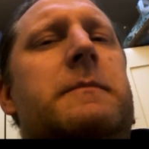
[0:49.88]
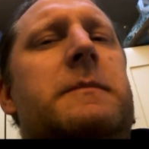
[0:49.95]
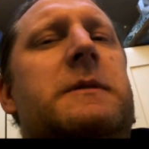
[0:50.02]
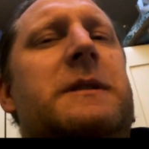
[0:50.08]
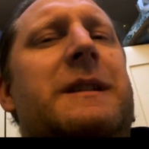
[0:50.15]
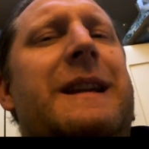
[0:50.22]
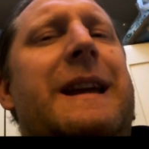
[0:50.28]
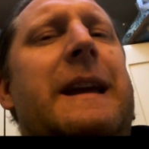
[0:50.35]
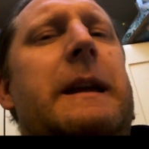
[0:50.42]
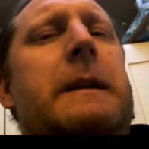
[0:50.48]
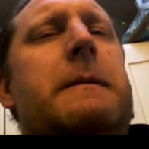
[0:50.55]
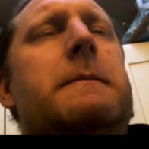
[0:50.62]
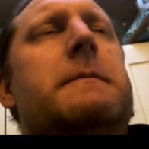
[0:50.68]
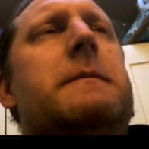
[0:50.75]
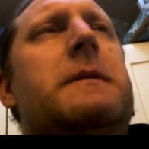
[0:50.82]
Today,
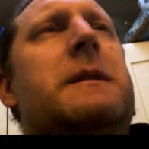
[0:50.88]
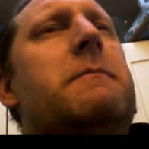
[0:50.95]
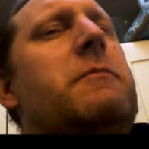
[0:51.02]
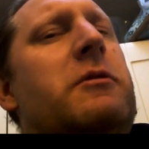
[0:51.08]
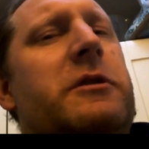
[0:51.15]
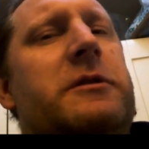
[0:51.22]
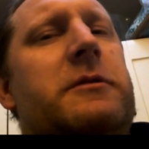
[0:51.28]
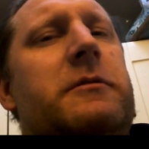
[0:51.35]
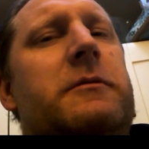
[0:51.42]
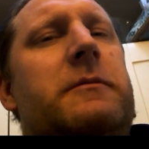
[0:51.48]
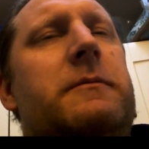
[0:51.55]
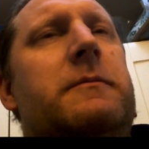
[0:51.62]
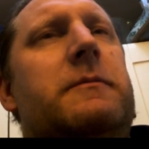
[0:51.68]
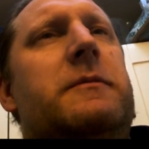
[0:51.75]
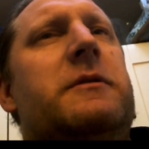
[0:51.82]
in Bristol,
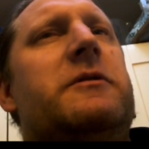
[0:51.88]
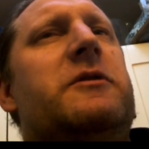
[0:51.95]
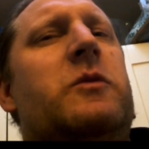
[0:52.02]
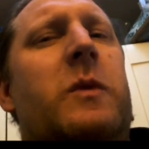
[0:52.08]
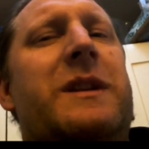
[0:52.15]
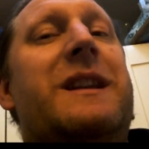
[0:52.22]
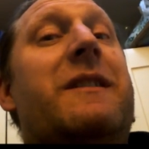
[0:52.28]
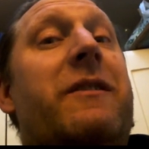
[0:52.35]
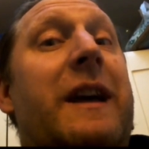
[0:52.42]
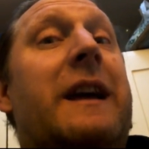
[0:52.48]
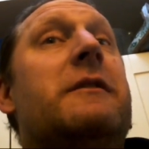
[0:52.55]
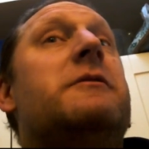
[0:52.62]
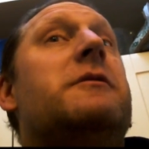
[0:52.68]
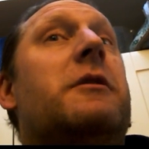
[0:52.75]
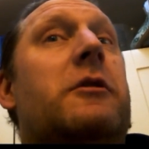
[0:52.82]
there's
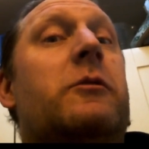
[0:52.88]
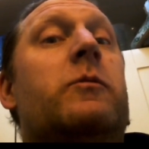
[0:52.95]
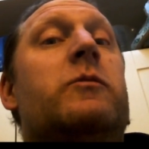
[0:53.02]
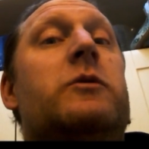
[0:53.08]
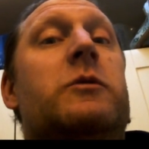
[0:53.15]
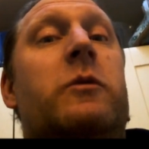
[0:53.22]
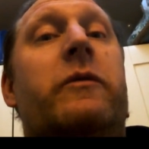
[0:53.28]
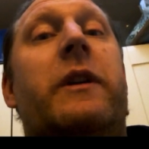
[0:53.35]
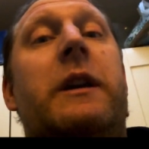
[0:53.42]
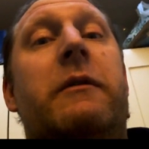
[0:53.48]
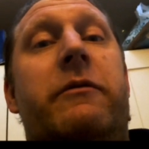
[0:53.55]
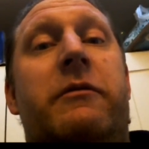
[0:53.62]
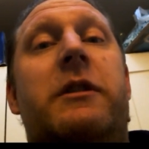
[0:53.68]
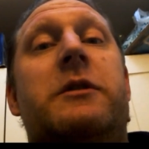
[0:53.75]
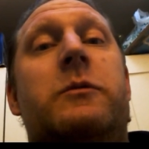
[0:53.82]
20,000 homes without
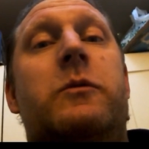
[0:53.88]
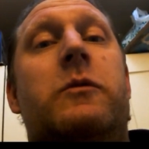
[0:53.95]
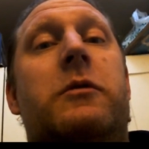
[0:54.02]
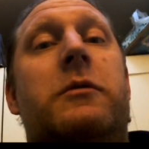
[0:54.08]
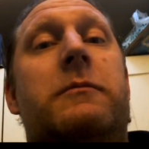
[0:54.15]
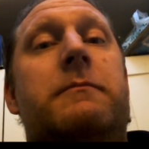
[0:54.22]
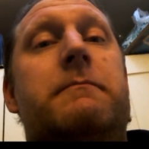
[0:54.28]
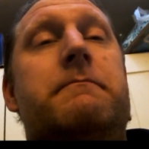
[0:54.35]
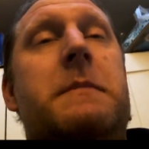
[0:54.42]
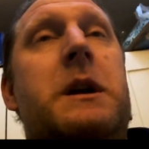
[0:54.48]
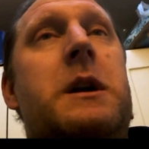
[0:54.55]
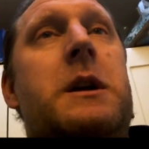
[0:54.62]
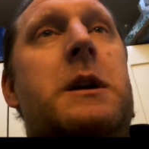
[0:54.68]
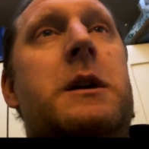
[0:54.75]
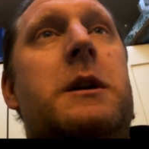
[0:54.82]
fresh water
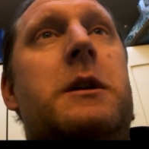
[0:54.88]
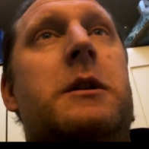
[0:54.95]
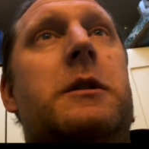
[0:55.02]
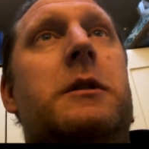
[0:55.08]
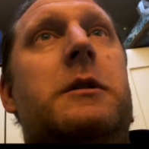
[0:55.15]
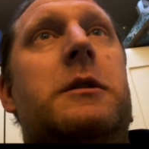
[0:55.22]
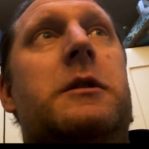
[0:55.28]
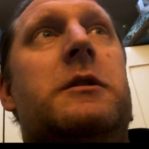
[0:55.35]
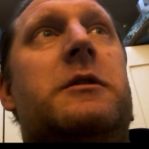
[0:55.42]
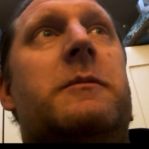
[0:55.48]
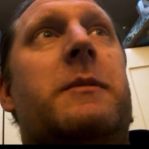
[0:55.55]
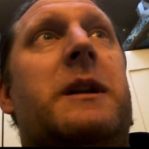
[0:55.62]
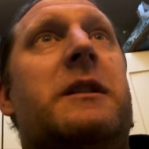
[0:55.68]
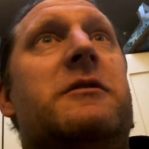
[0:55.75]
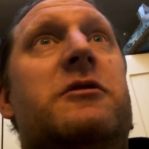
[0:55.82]
because
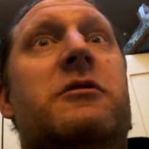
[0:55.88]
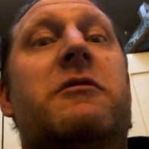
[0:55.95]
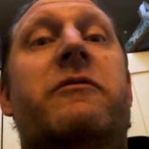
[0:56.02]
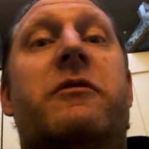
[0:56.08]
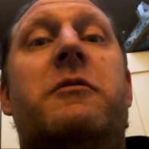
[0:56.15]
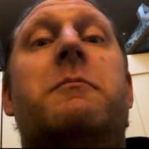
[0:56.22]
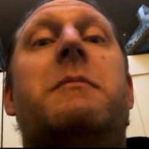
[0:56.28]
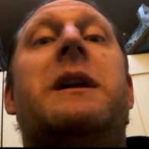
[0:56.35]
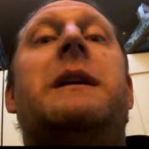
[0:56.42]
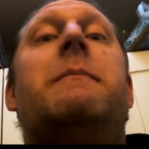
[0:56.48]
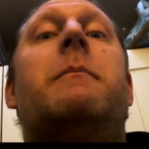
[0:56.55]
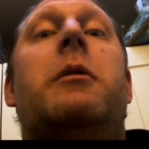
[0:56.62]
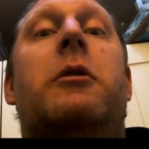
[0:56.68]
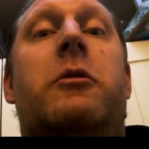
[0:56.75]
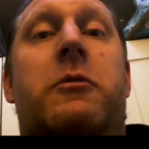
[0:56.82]
about a 2 foot
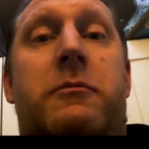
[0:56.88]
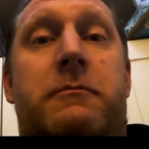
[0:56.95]
main blew.